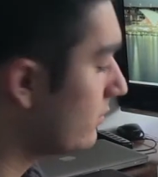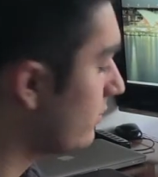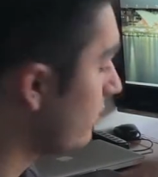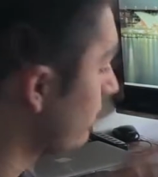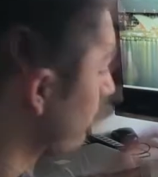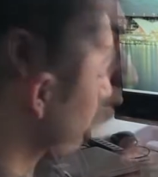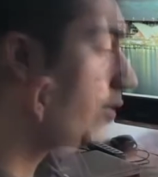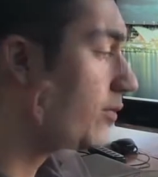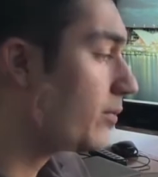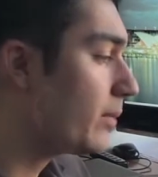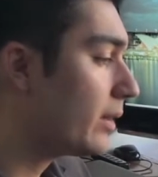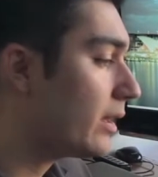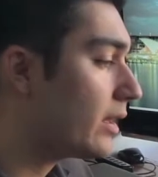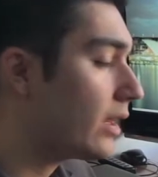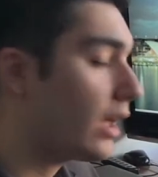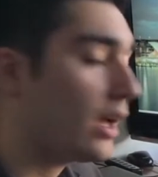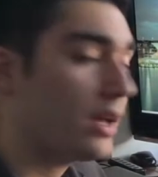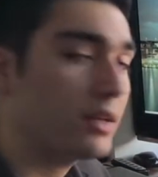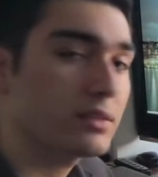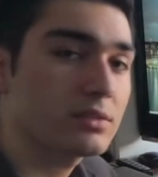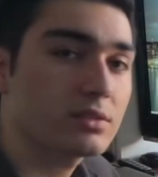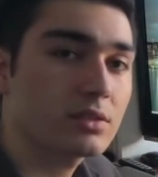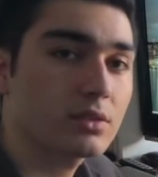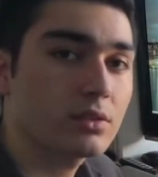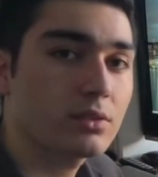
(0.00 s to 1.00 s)
We've been
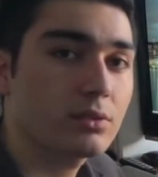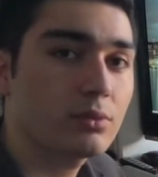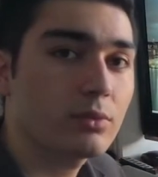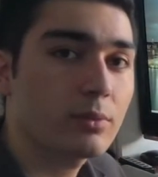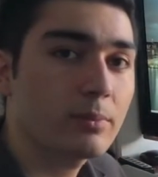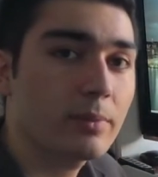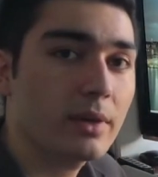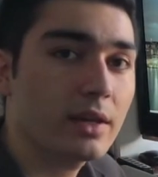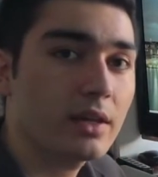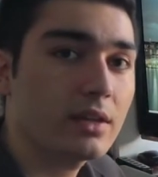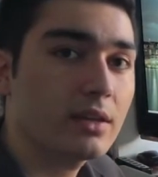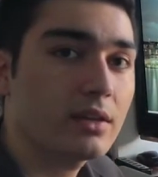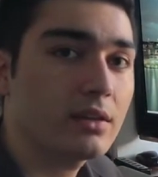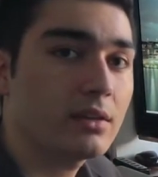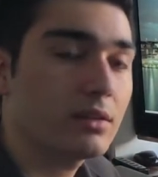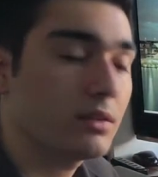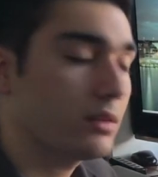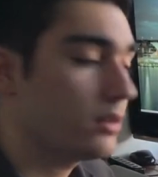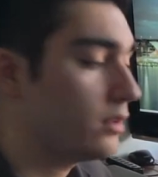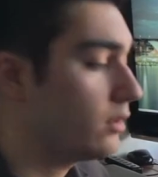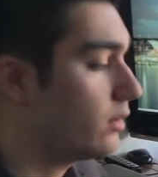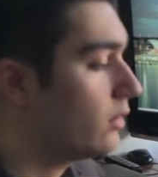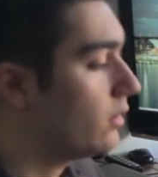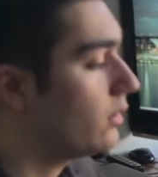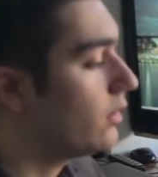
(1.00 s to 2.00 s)
asked to repair
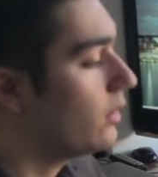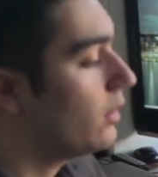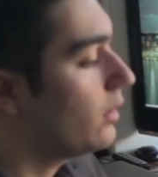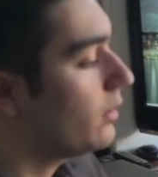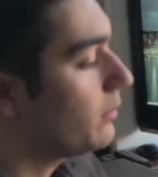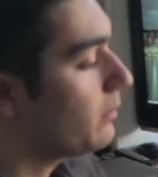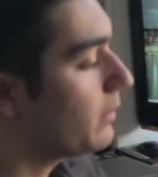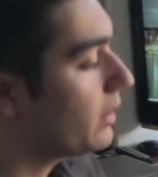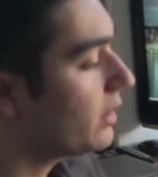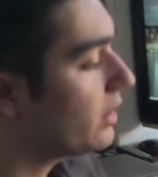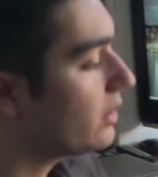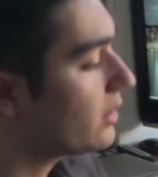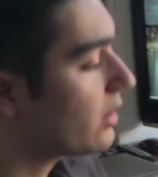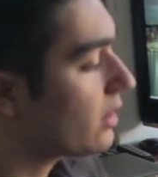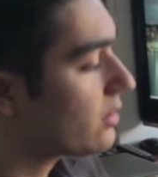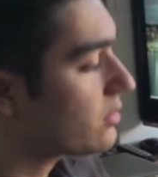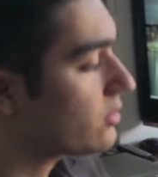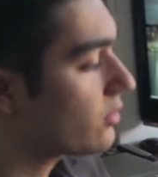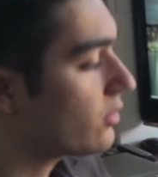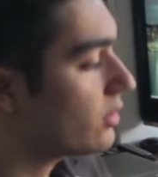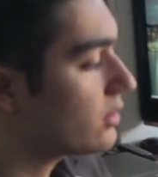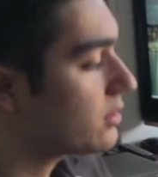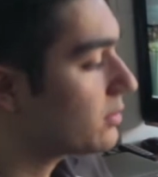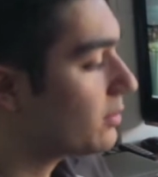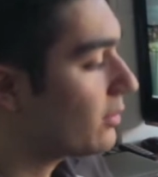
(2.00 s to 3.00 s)
many
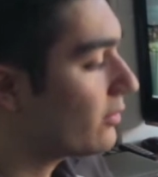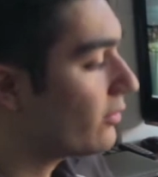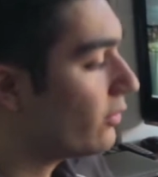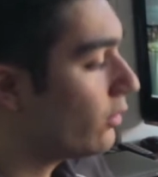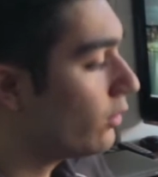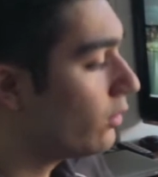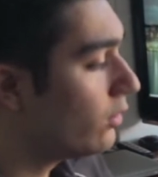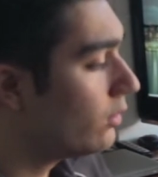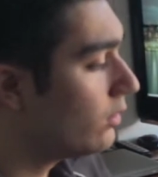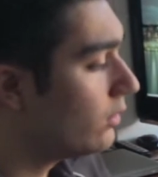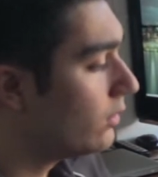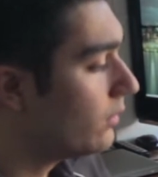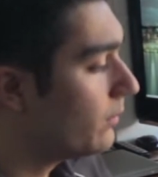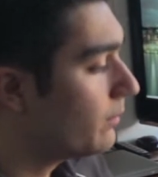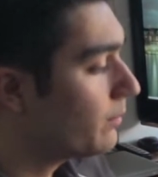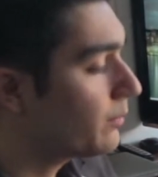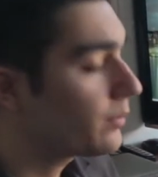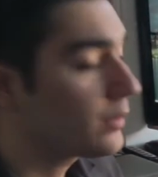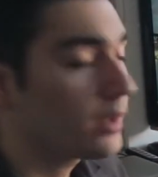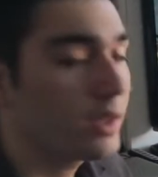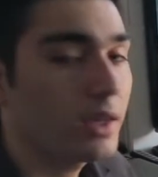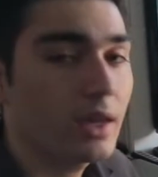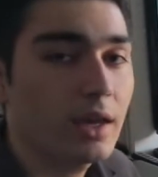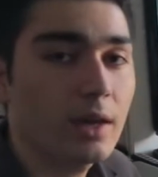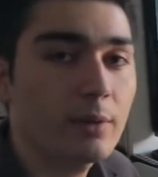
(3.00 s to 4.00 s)
touchscreens before
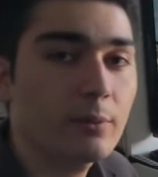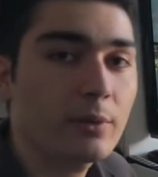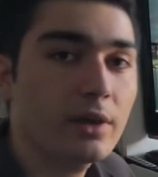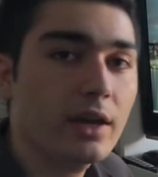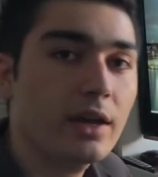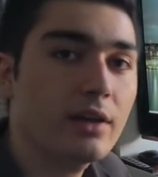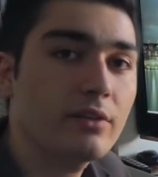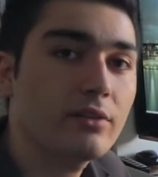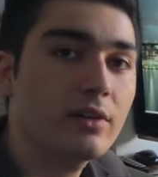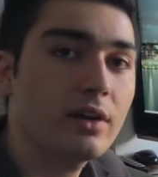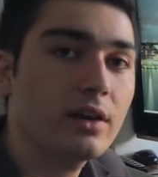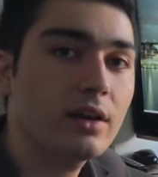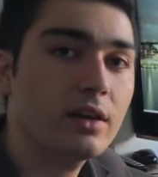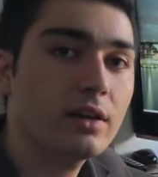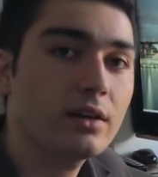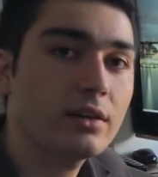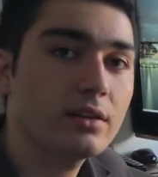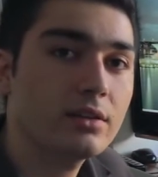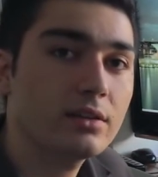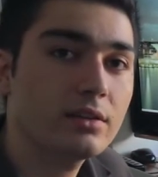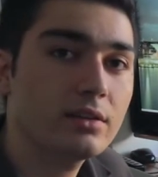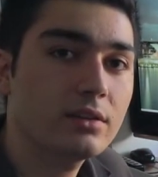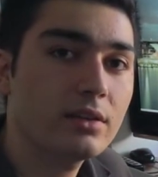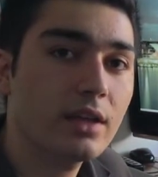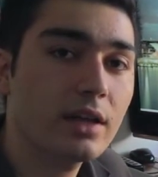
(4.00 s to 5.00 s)
and we have a
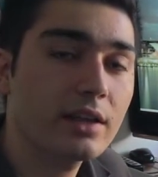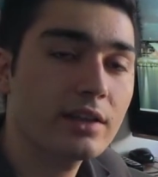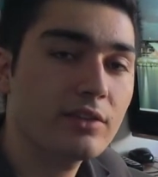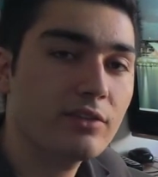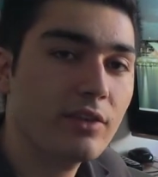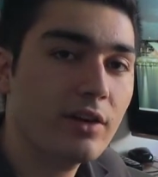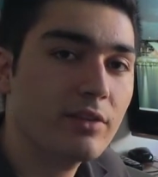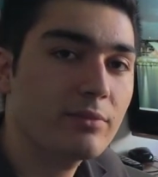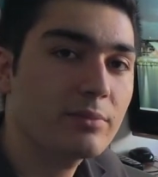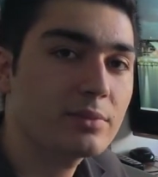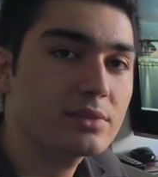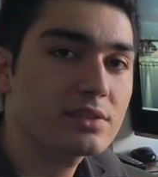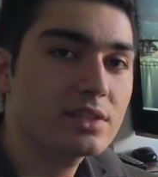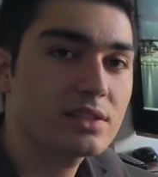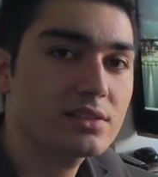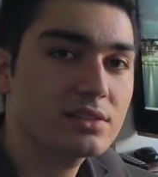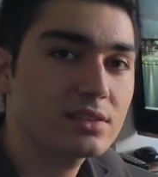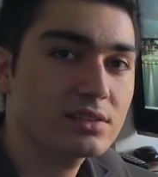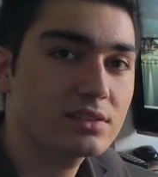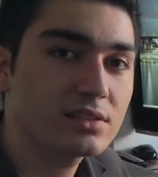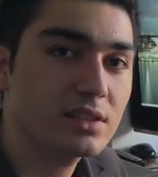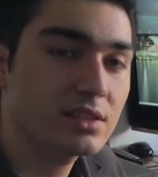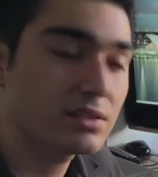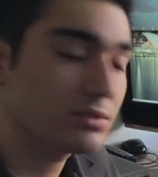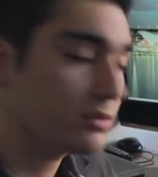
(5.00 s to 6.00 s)
95%
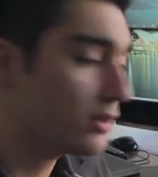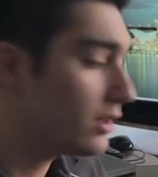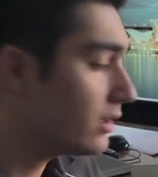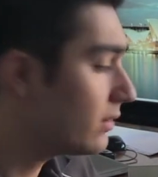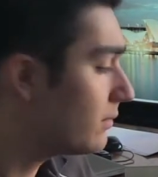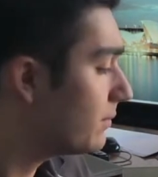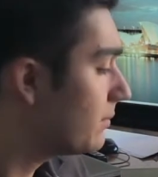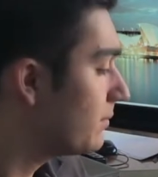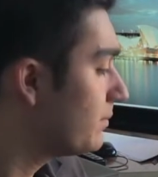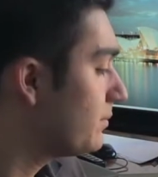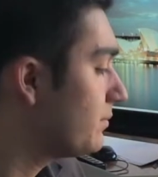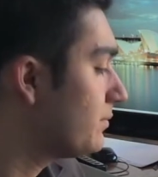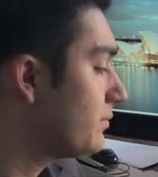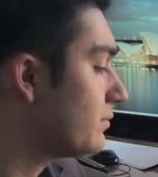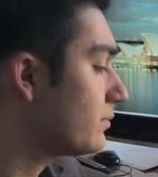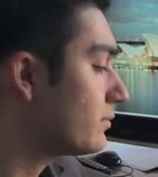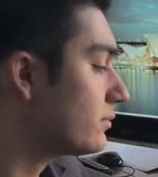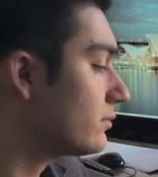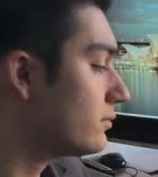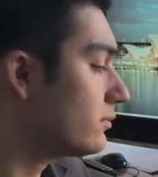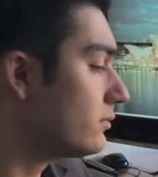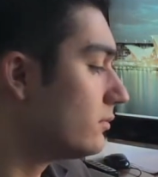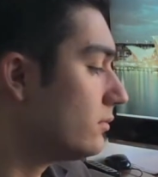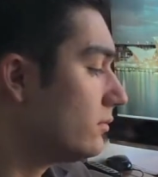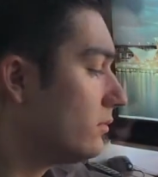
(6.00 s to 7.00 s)
success rate.
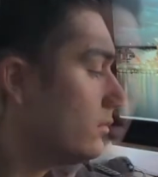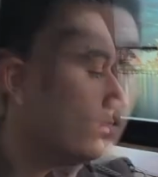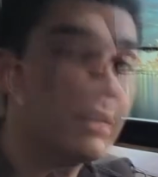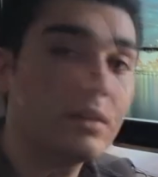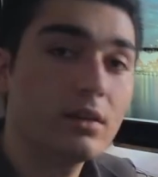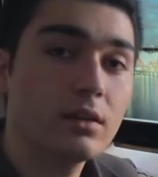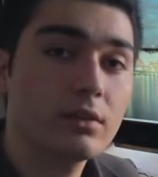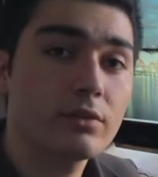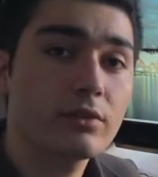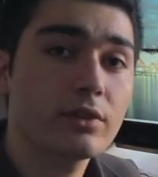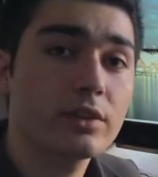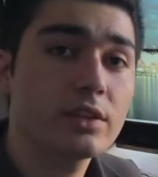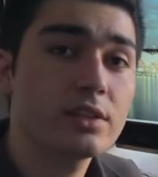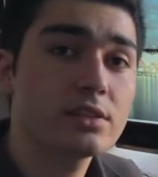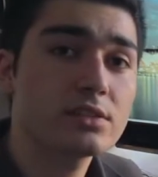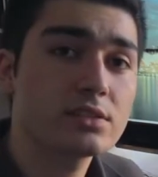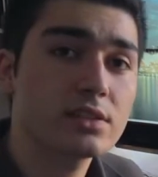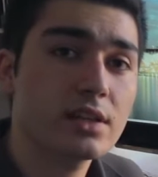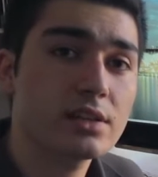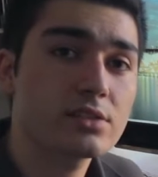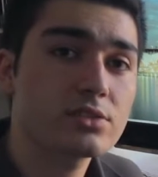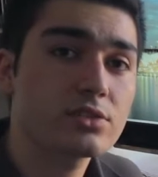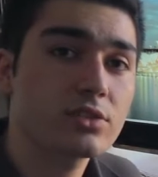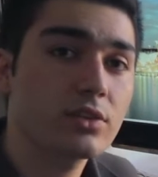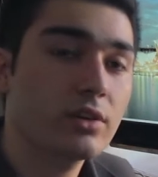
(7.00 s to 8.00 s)
For this
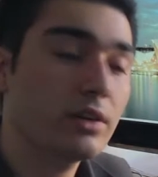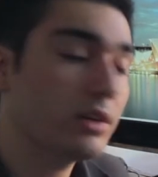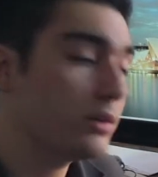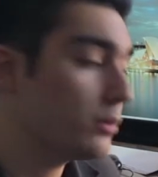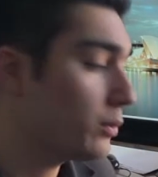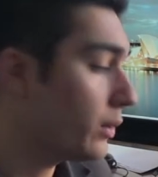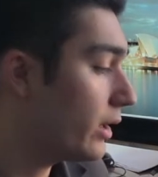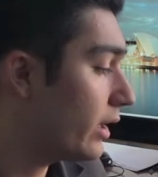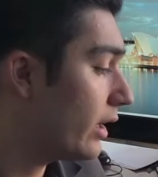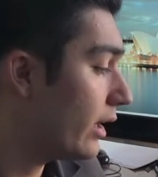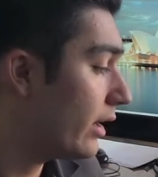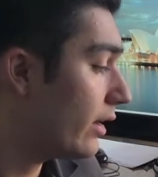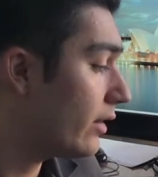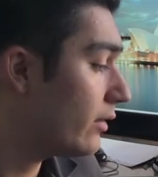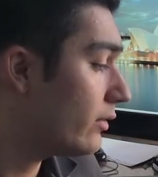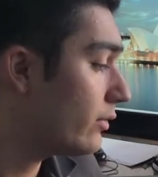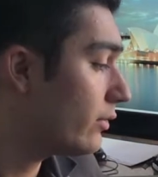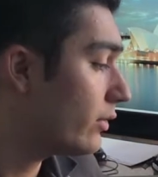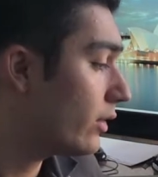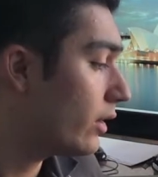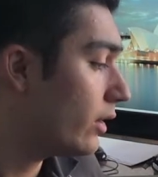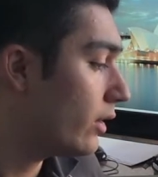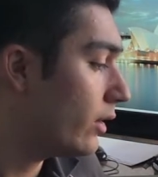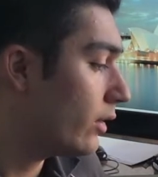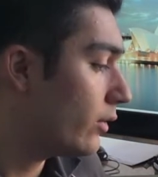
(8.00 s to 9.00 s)
touchscreen we have
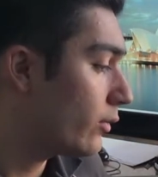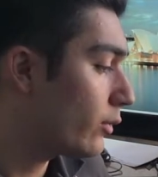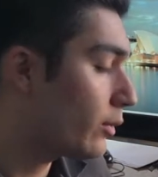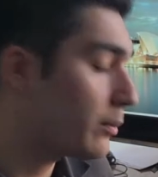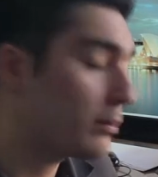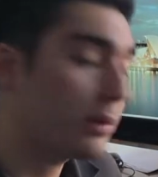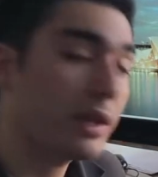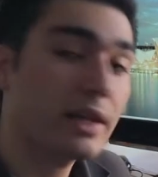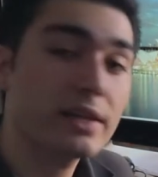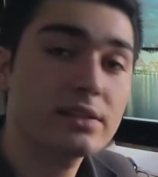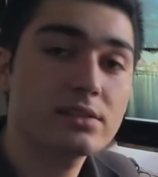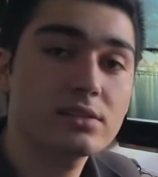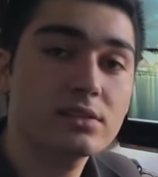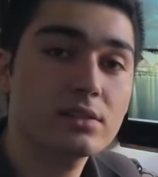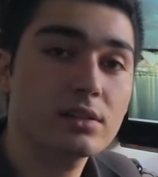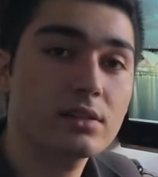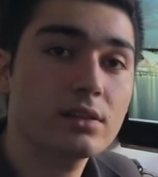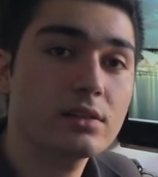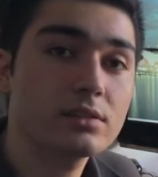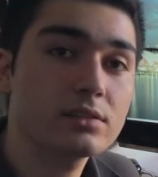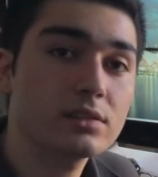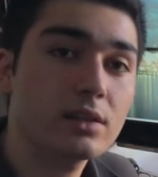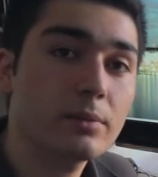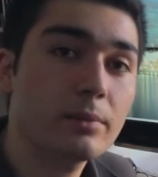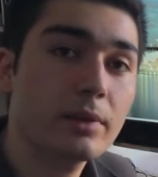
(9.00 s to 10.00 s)
replaced
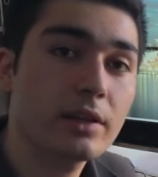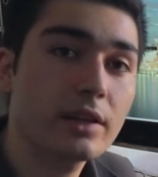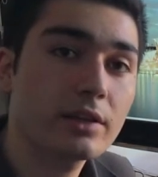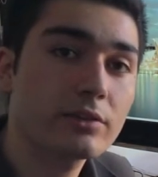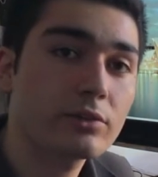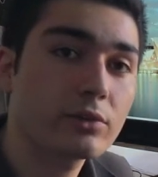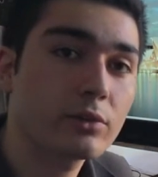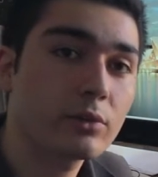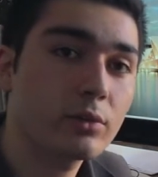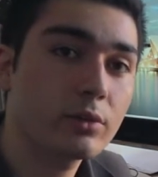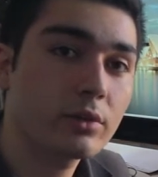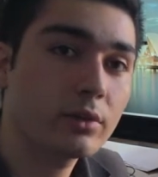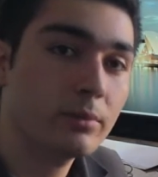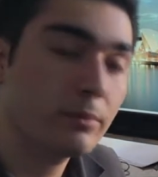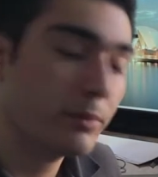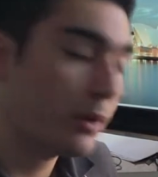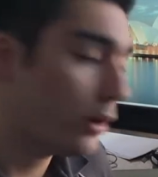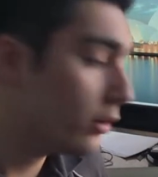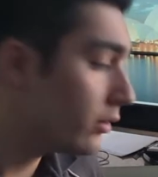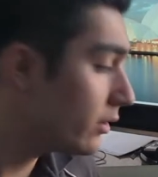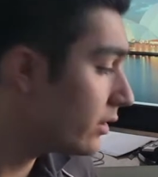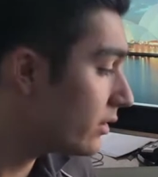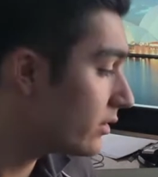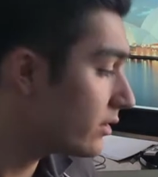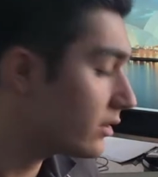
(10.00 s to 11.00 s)
some electrical
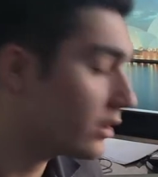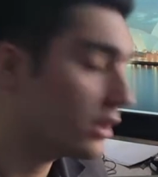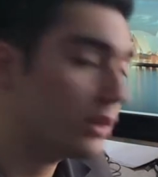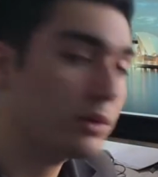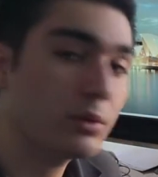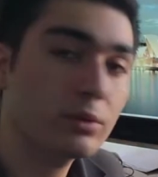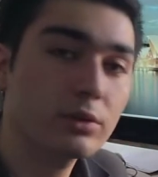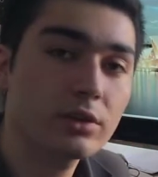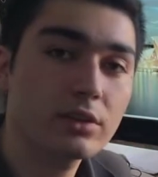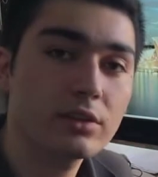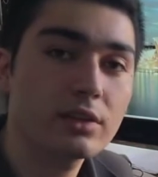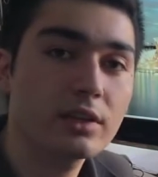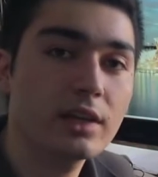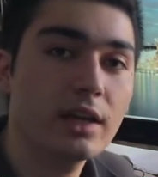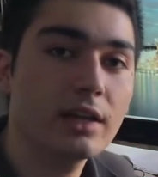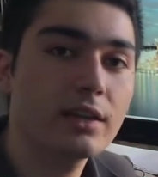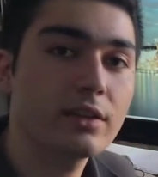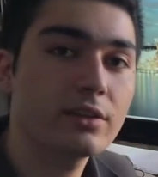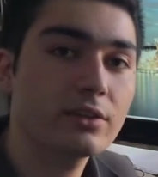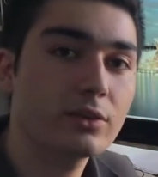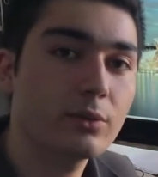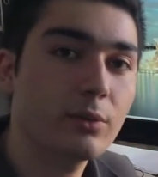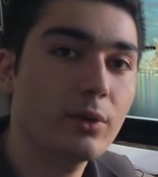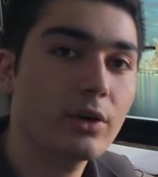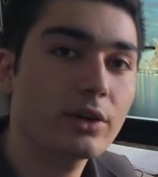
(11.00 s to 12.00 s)
components in order to get
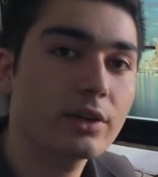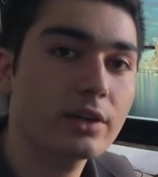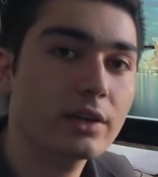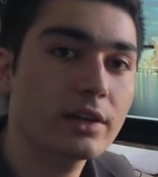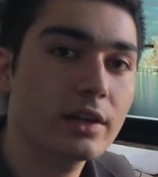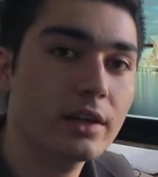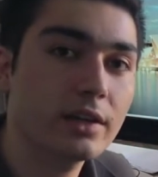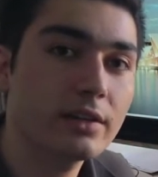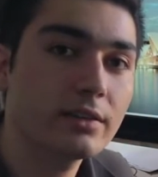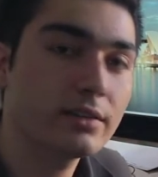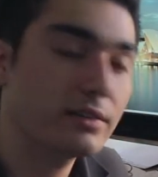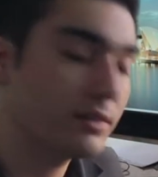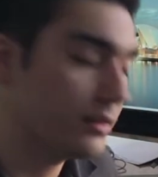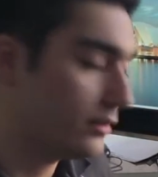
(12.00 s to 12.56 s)
it to work again.